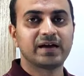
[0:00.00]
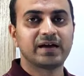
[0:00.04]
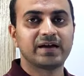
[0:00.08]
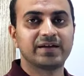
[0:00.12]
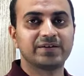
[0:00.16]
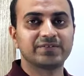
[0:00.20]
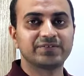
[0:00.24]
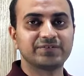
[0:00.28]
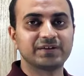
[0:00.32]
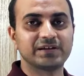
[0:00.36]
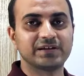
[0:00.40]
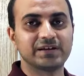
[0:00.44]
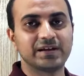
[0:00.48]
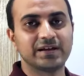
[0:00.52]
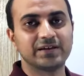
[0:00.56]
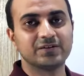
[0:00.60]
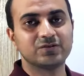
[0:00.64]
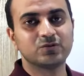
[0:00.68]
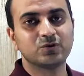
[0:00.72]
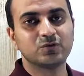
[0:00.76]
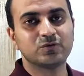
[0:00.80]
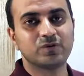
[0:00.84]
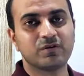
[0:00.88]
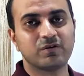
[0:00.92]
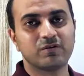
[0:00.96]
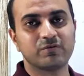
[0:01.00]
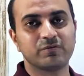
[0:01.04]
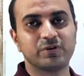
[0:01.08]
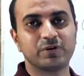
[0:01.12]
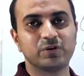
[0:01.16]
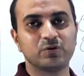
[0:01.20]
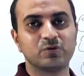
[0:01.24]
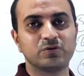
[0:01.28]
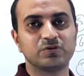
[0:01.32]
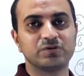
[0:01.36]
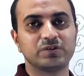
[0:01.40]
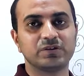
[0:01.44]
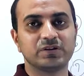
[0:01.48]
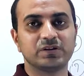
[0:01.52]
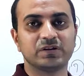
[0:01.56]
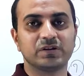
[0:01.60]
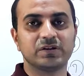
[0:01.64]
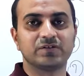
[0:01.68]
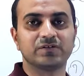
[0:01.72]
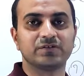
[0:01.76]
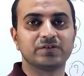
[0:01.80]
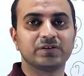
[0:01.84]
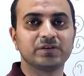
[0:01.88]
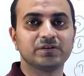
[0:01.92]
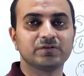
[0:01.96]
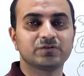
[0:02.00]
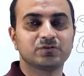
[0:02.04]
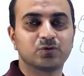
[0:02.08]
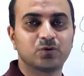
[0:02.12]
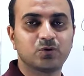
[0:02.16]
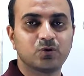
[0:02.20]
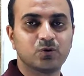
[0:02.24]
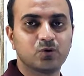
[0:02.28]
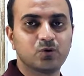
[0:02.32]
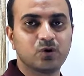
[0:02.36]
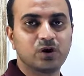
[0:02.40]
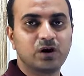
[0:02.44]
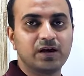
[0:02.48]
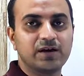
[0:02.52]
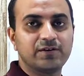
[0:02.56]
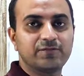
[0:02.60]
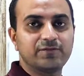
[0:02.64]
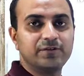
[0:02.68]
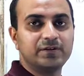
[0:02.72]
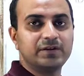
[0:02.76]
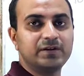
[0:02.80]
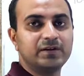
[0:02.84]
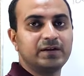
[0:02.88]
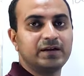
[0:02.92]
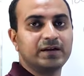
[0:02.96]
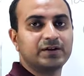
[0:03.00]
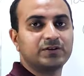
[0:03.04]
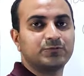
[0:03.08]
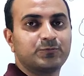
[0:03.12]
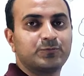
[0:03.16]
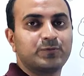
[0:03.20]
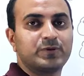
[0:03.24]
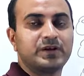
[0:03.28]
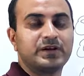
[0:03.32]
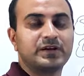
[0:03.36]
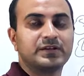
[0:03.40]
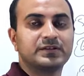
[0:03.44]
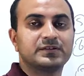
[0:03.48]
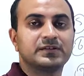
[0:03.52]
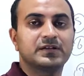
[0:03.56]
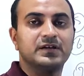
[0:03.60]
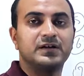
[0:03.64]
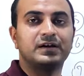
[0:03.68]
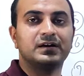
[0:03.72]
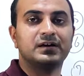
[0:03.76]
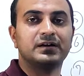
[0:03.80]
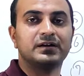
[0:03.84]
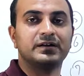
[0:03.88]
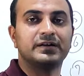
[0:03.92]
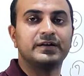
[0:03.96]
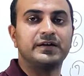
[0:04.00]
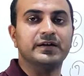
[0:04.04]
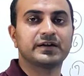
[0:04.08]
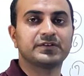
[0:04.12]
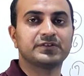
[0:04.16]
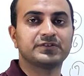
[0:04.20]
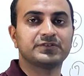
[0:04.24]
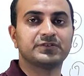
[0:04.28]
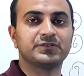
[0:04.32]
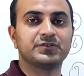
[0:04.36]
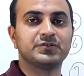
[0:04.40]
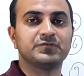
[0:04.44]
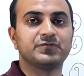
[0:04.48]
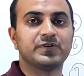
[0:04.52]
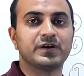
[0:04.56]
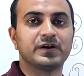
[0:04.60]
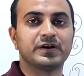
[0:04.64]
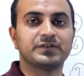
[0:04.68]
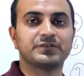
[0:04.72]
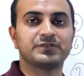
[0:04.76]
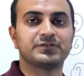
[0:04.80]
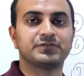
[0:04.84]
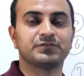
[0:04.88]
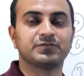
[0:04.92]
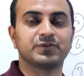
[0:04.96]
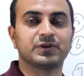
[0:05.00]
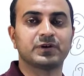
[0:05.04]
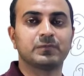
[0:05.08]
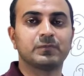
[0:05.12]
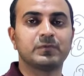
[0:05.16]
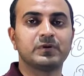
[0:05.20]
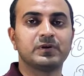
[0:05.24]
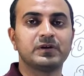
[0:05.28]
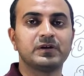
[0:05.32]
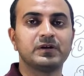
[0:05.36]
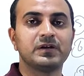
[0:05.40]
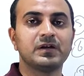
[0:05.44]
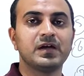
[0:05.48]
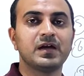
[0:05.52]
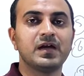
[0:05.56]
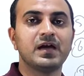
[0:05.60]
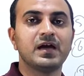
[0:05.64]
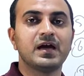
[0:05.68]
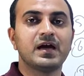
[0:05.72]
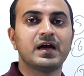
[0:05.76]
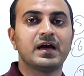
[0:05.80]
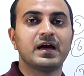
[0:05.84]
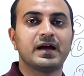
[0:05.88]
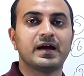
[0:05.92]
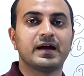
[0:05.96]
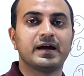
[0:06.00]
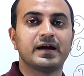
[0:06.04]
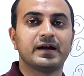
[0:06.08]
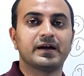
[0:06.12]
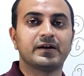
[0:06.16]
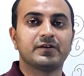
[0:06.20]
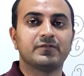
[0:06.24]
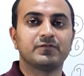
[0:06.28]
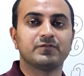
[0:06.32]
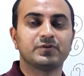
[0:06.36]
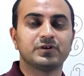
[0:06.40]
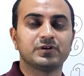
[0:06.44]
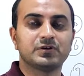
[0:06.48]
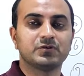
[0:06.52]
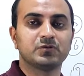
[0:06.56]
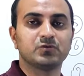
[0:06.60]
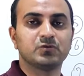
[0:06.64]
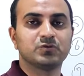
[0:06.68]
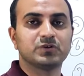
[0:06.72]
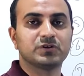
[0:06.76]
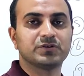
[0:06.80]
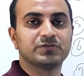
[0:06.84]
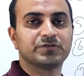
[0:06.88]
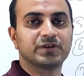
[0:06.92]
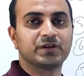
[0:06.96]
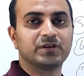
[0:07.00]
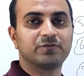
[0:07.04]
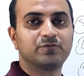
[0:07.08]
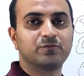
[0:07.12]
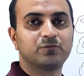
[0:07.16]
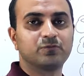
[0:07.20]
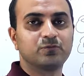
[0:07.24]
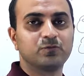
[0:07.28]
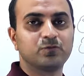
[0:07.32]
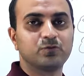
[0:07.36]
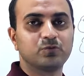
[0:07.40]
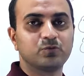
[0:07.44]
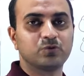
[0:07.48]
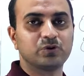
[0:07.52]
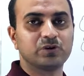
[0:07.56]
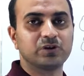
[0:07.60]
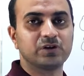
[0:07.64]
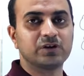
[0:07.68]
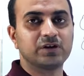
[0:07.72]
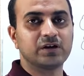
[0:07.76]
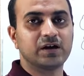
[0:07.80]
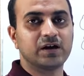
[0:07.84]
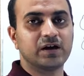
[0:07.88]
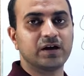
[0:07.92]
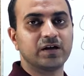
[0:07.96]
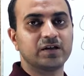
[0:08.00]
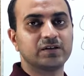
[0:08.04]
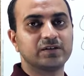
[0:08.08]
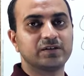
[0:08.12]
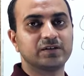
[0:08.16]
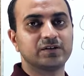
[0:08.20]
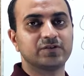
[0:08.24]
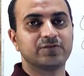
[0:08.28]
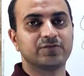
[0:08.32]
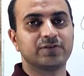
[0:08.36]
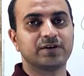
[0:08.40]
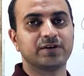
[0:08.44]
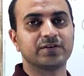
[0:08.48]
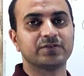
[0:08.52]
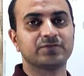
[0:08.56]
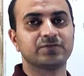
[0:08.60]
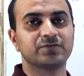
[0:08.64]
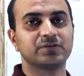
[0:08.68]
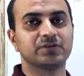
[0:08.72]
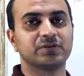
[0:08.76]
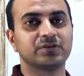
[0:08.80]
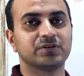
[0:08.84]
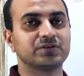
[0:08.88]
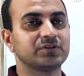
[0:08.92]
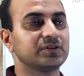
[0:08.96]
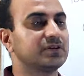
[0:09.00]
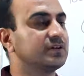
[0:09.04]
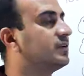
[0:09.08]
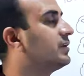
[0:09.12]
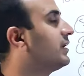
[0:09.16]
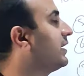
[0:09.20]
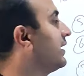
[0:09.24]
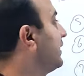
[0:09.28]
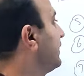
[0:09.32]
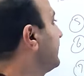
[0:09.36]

as the length of our video is increasing so i will explain the next defects verbally and we'll use a cell phone to read all the defects with reason